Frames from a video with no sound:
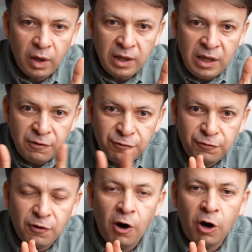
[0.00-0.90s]

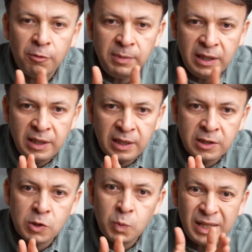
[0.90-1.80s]
if
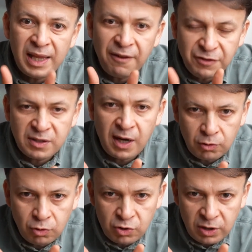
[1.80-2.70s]
Armenians will have
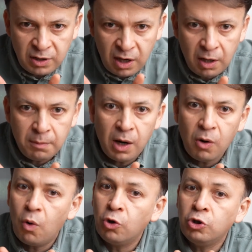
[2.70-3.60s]
status in
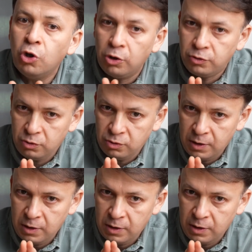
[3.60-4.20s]
Karabakh or not.